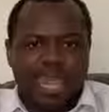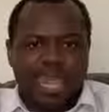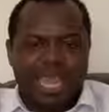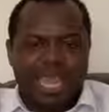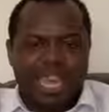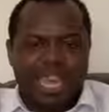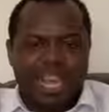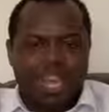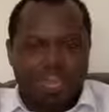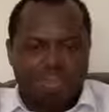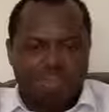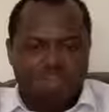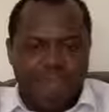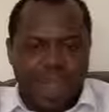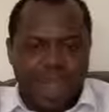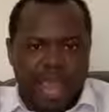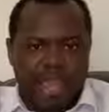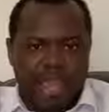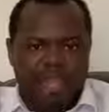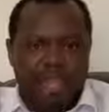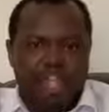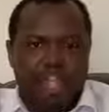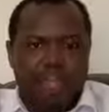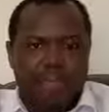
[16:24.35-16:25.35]
any
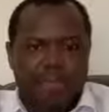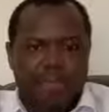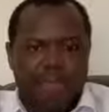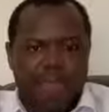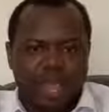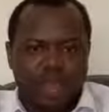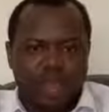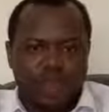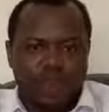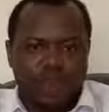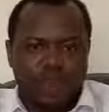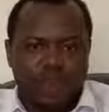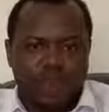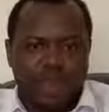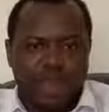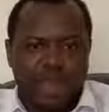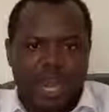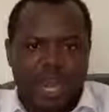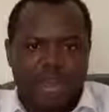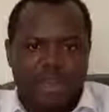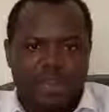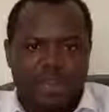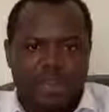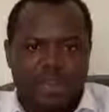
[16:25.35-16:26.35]
right by
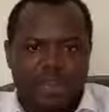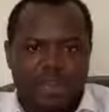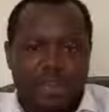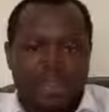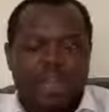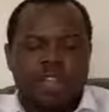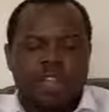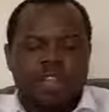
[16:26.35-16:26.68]
whosoever.